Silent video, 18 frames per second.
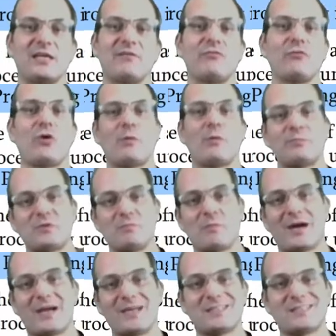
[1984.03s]
you
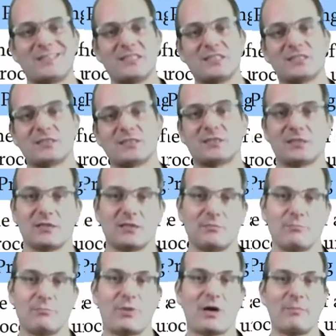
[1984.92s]
optimize this
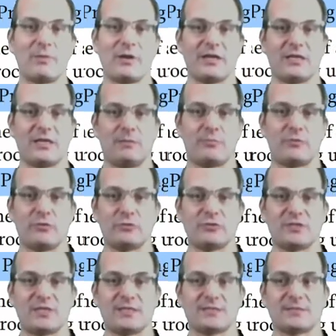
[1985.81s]
pipelining
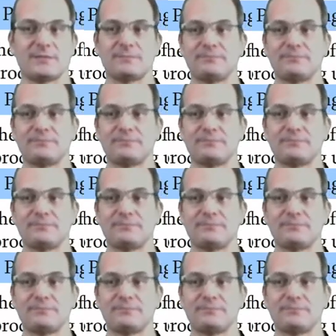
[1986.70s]
process.